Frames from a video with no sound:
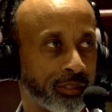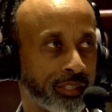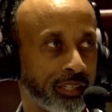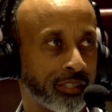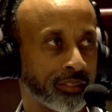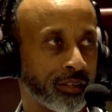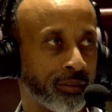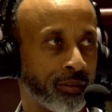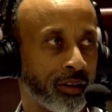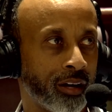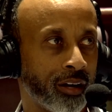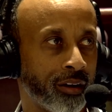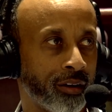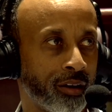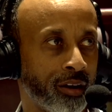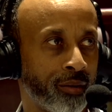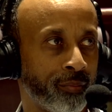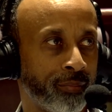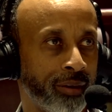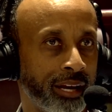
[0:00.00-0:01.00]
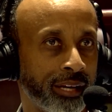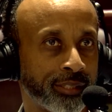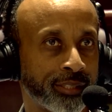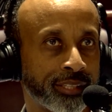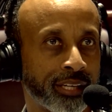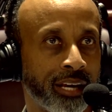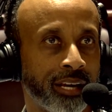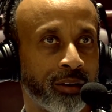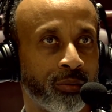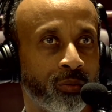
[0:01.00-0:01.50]
she's a
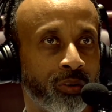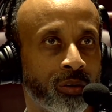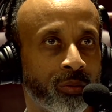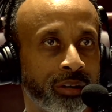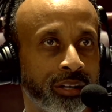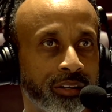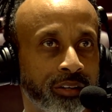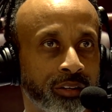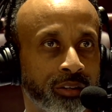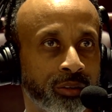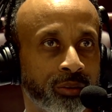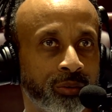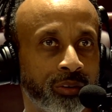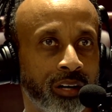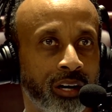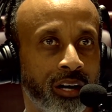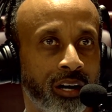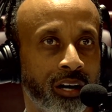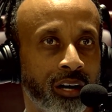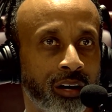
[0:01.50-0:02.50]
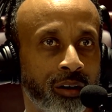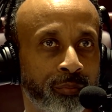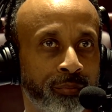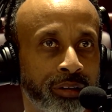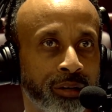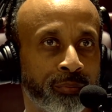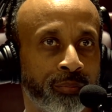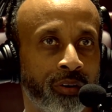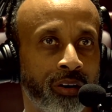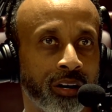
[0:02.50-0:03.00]
mainstay in what we do, a
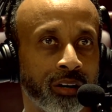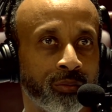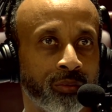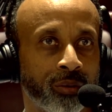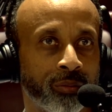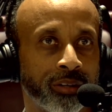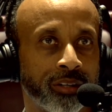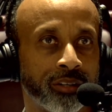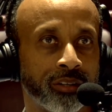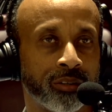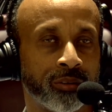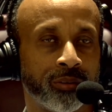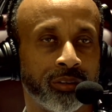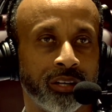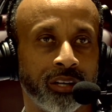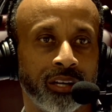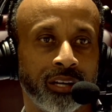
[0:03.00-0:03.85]
big part in what we do.